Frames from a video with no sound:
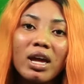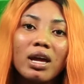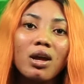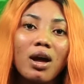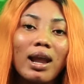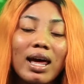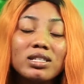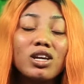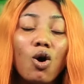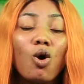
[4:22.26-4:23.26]
eh? And I
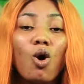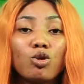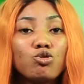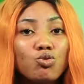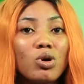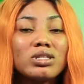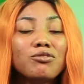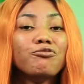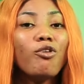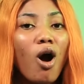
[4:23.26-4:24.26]
say, or no so was
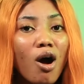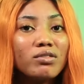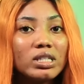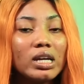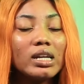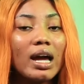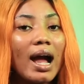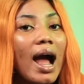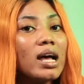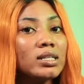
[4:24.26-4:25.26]
involved in a
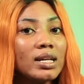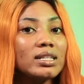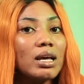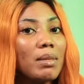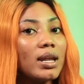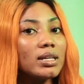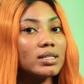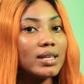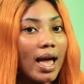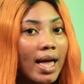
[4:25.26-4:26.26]
car accident, a man and
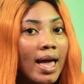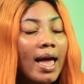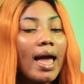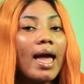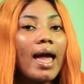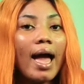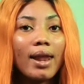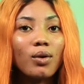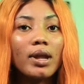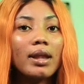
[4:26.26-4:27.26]
sat. Eh,
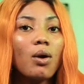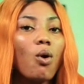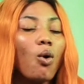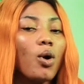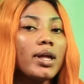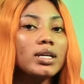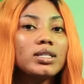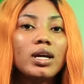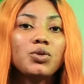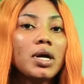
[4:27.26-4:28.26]
had no, and no, or yes,
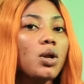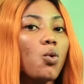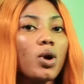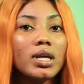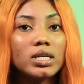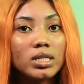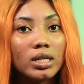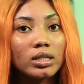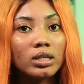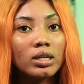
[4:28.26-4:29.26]
say, you know, yes,
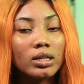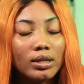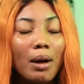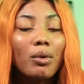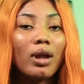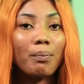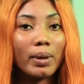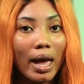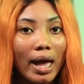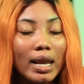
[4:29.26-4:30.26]
say, Diamond
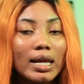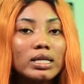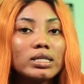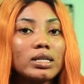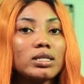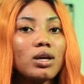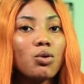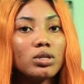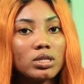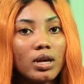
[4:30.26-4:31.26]
appear, and I say, see,
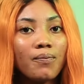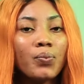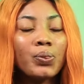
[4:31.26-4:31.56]
go see,